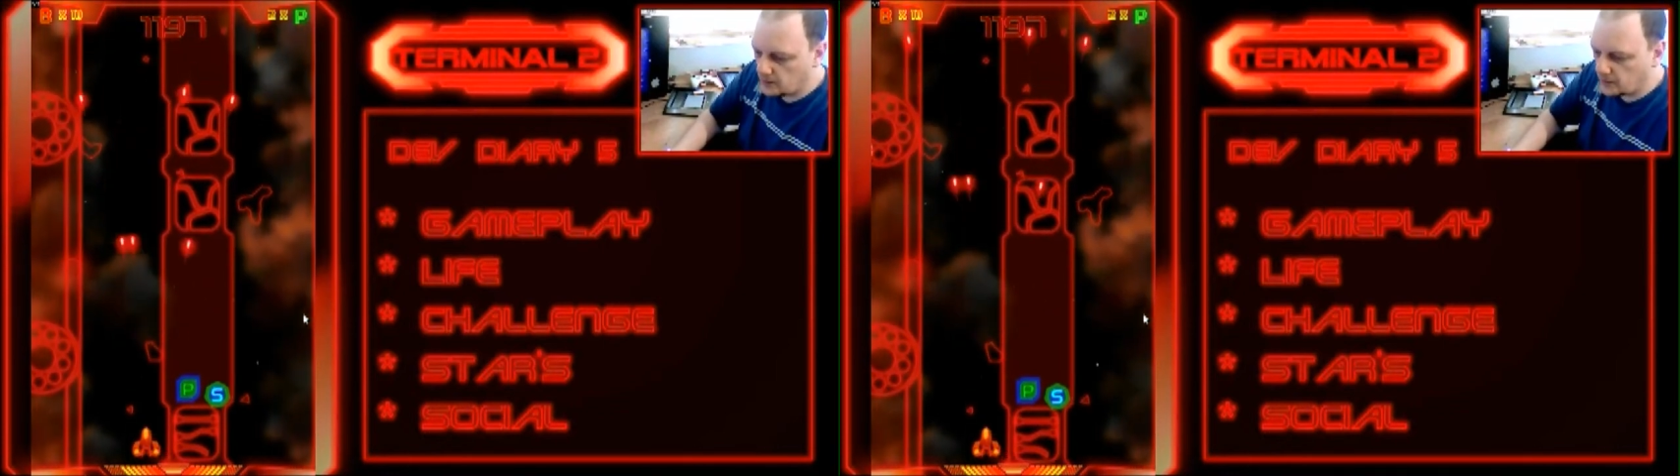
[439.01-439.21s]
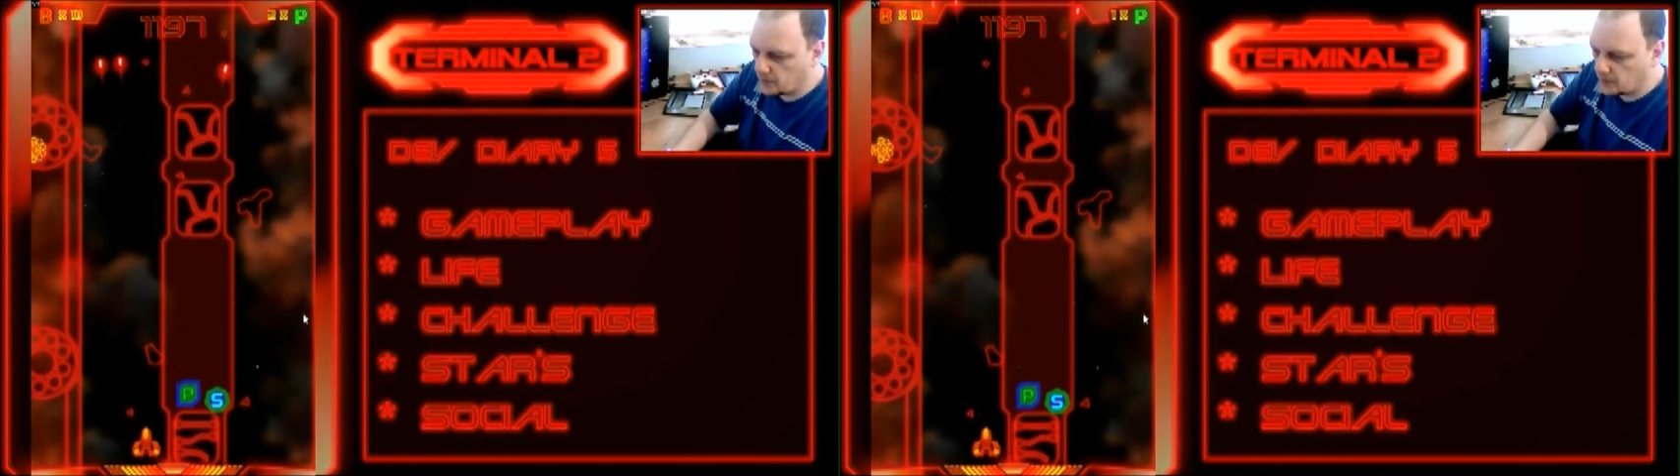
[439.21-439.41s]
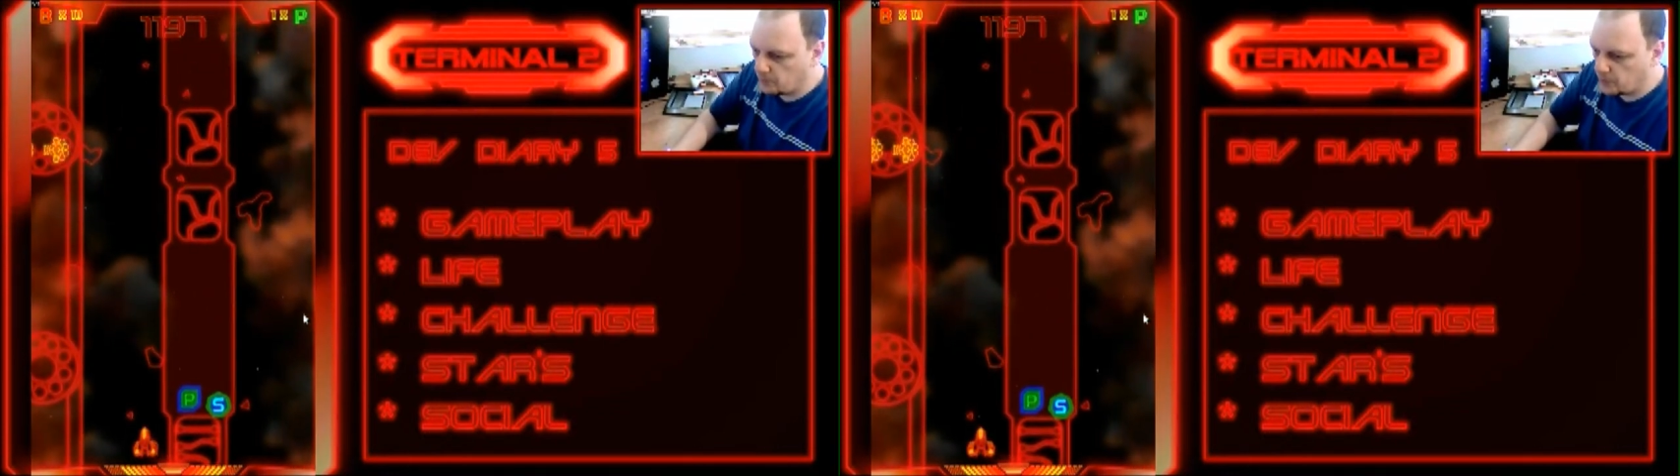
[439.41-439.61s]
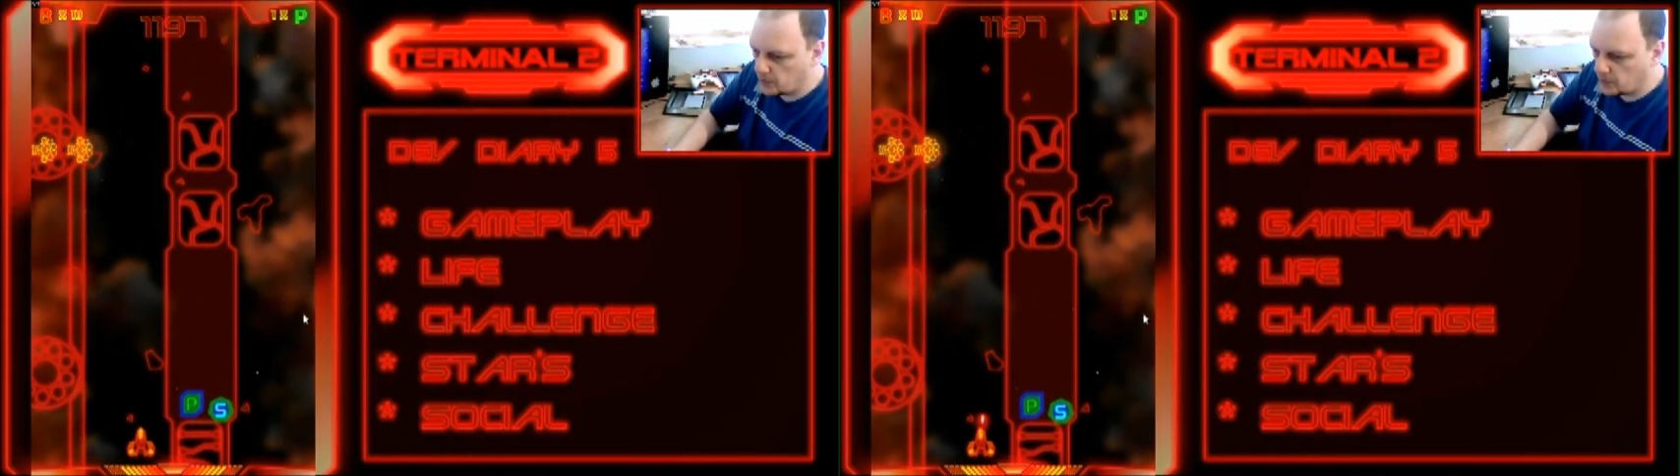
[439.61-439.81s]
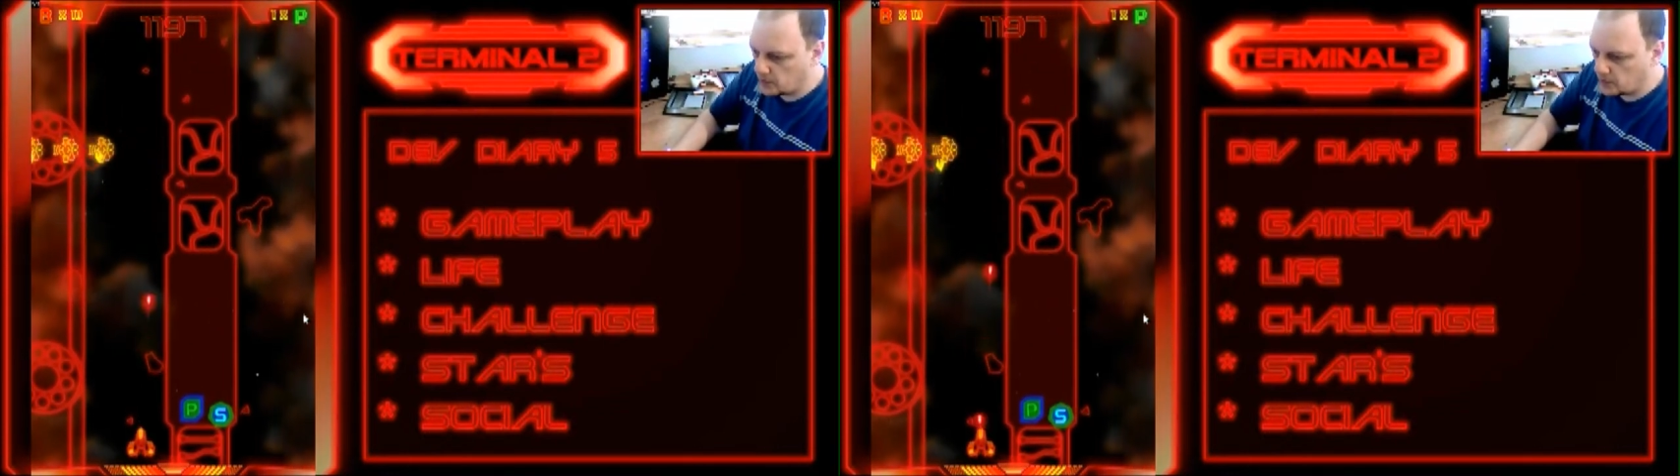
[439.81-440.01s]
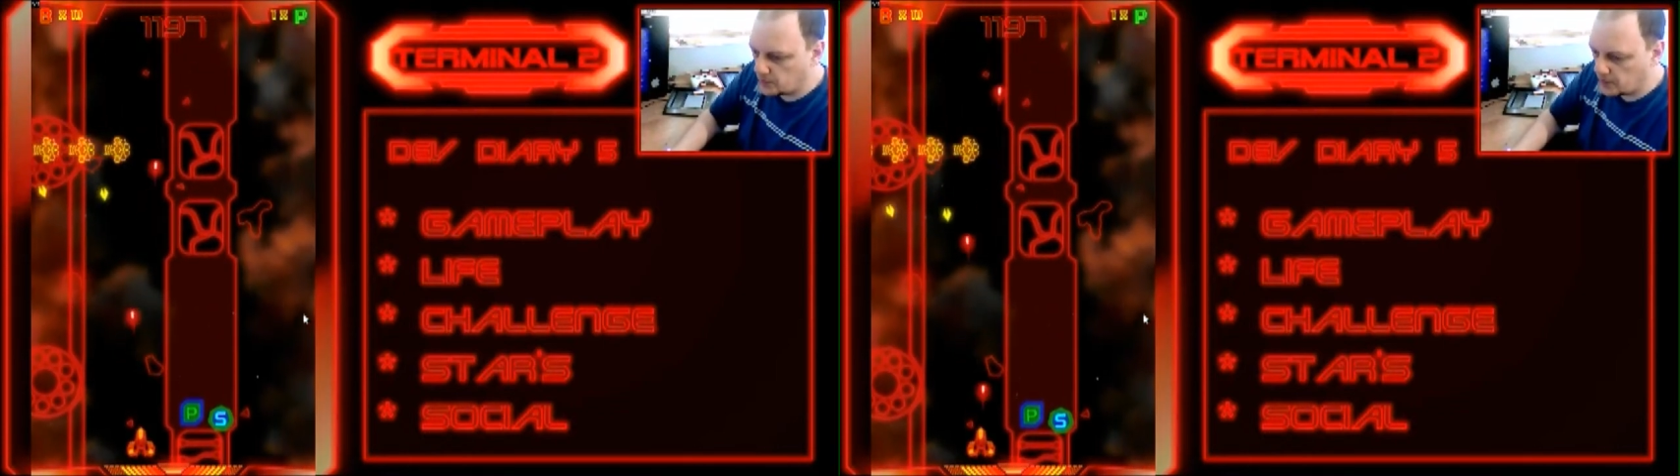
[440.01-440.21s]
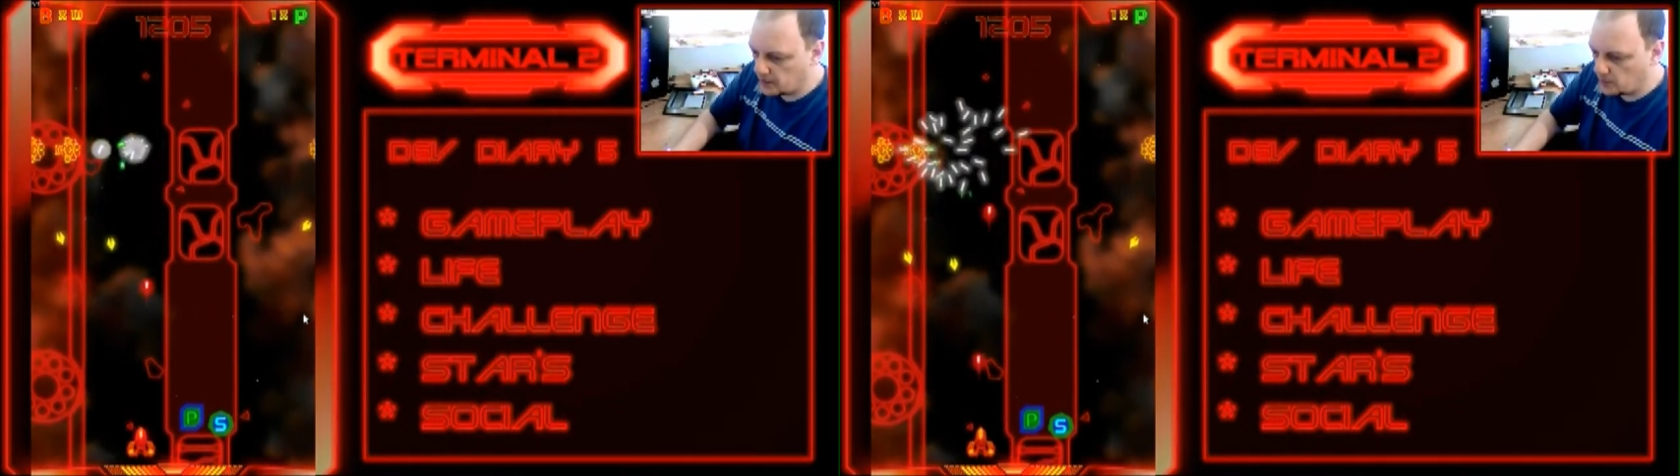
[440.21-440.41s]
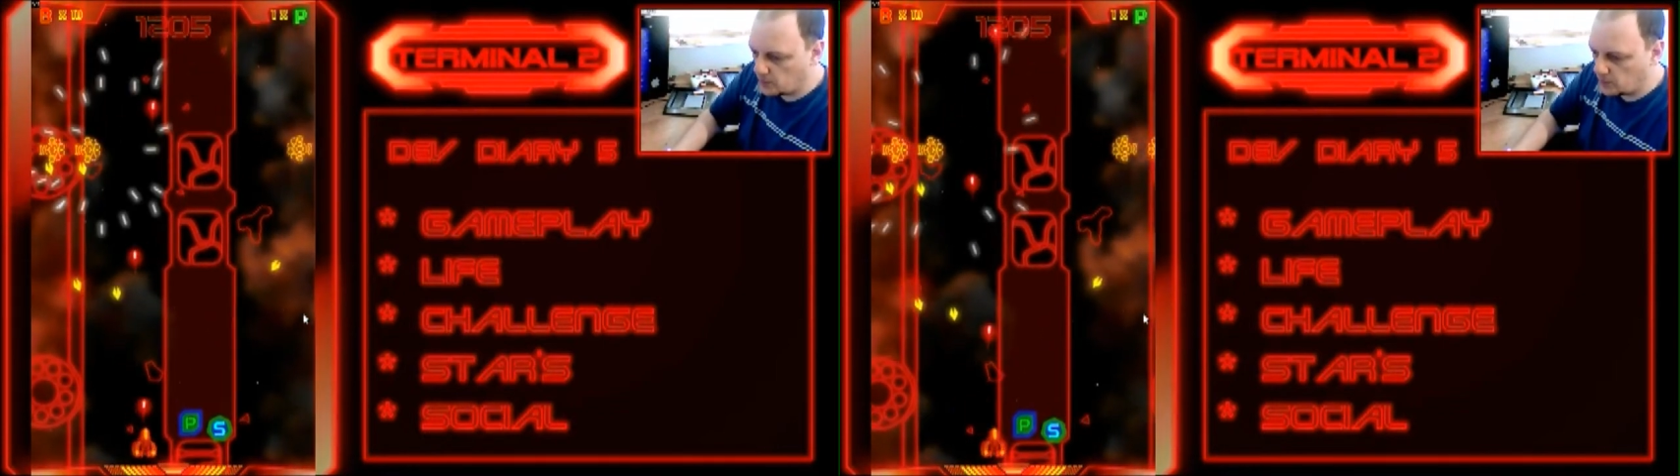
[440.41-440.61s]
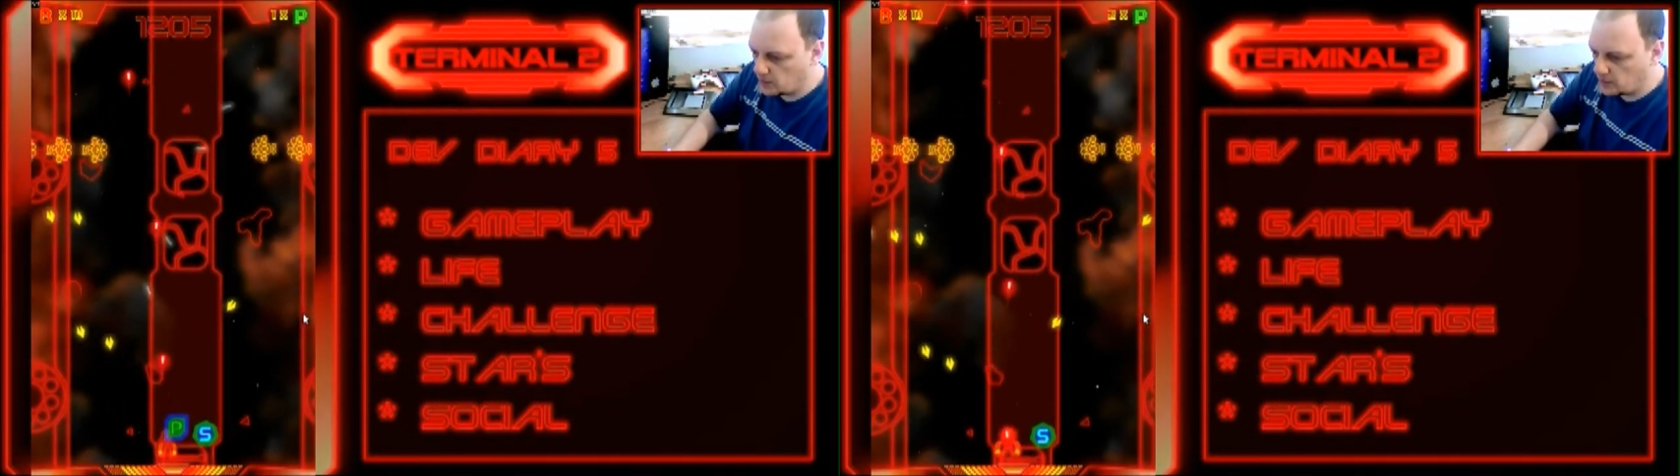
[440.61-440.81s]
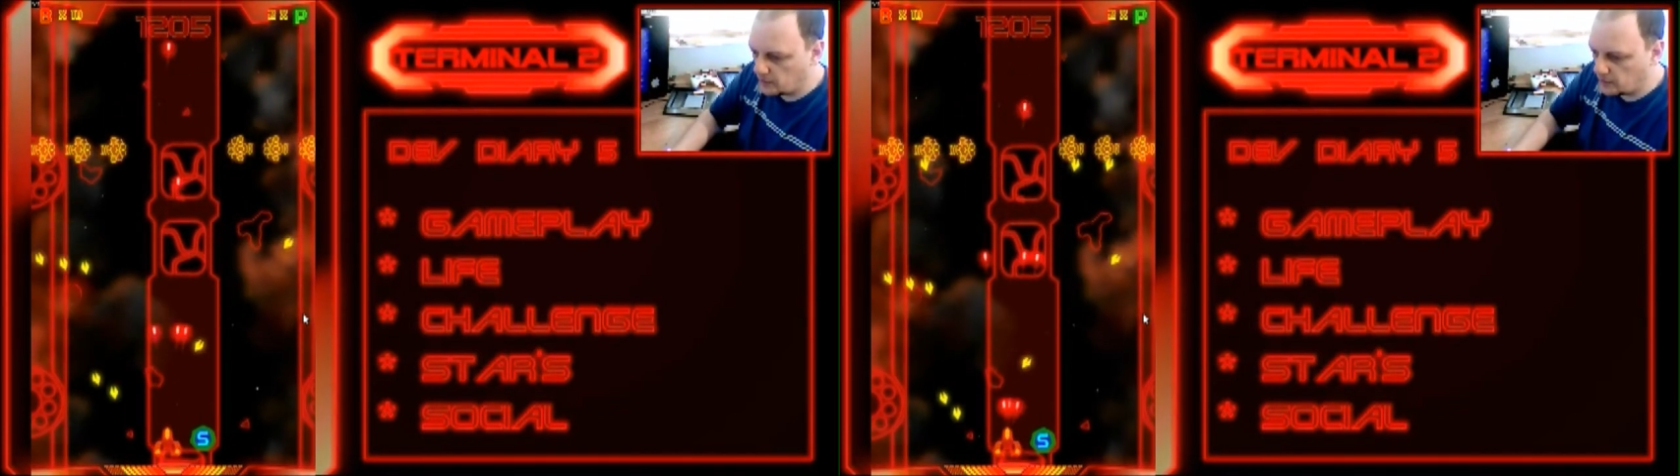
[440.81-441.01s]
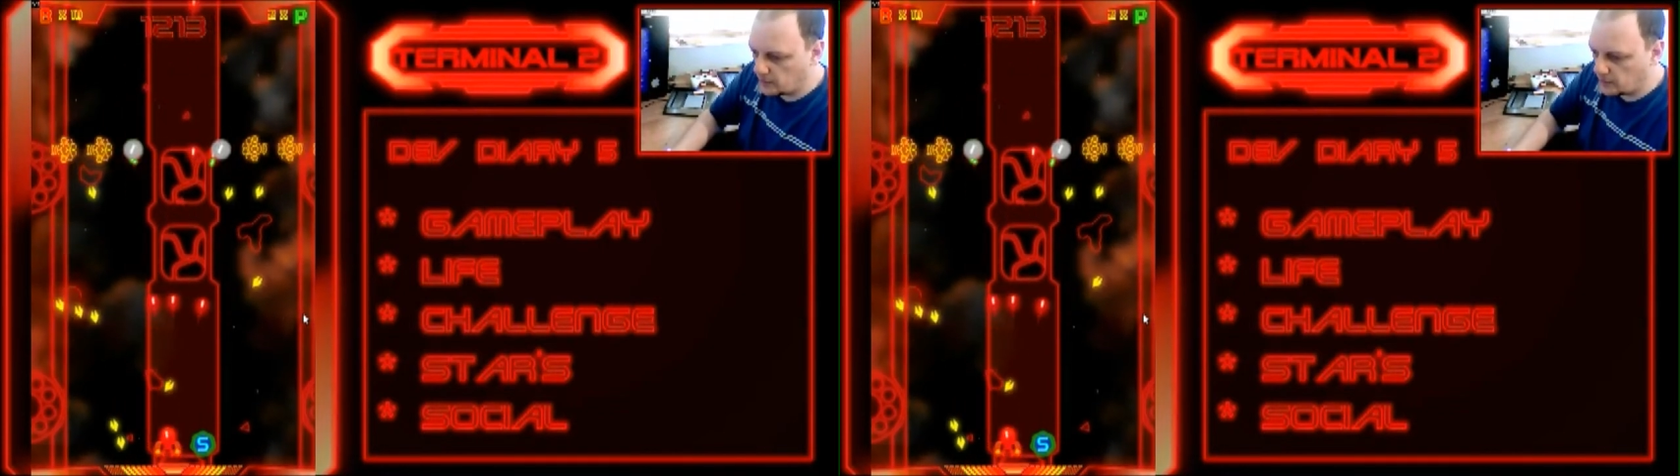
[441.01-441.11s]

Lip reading: if I put my guns back to 1,